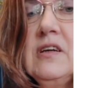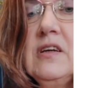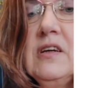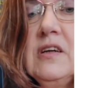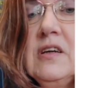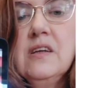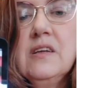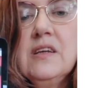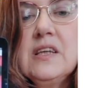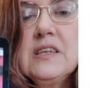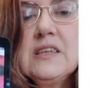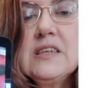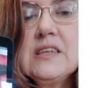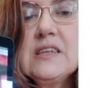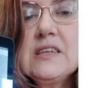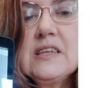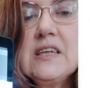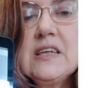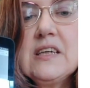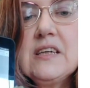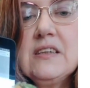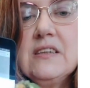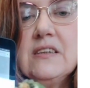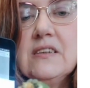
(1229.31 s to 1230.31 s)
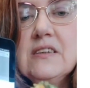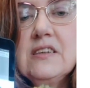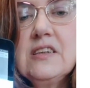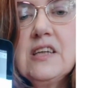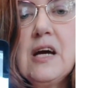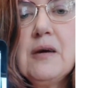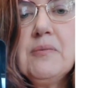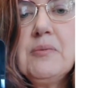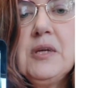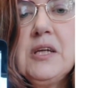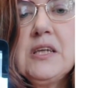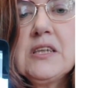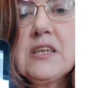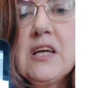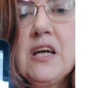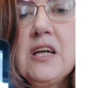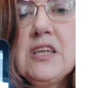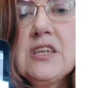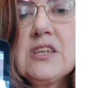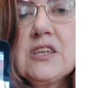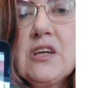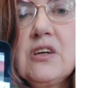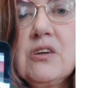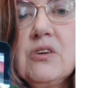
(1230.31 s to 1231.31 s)
This is it. Japanese
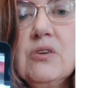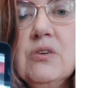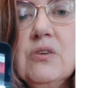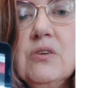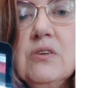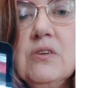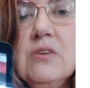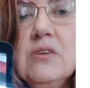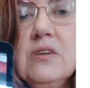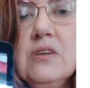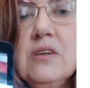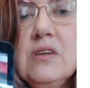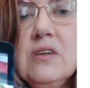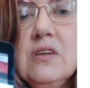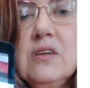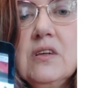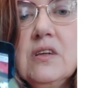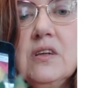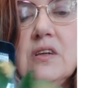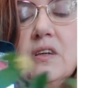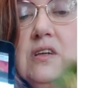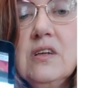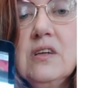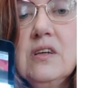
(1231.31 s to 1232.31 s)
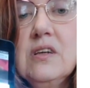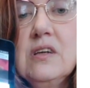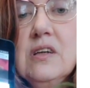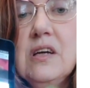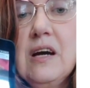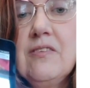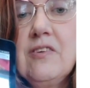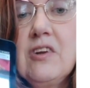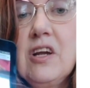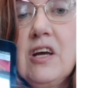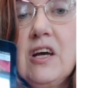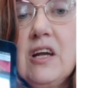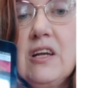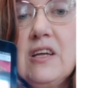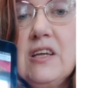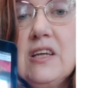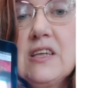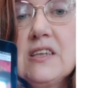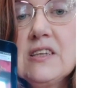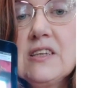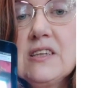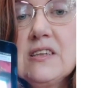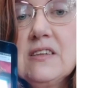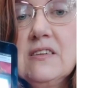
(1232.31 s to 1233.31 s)
honeysuckle. I have a lot of
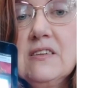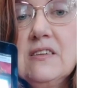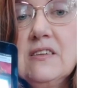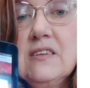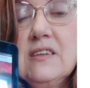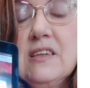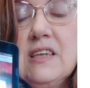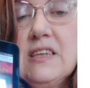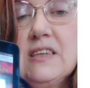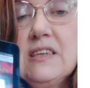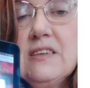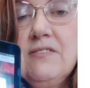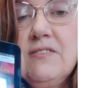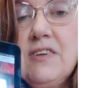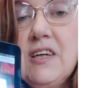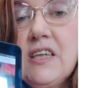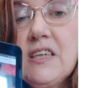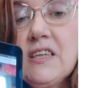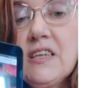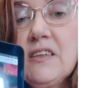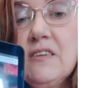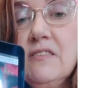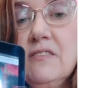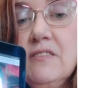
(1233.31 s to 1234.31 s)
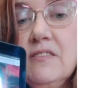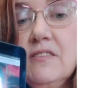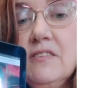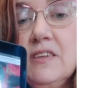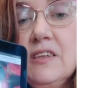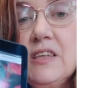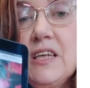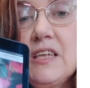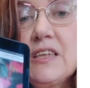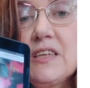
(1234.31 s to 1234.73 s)
this. It's invasive. Takes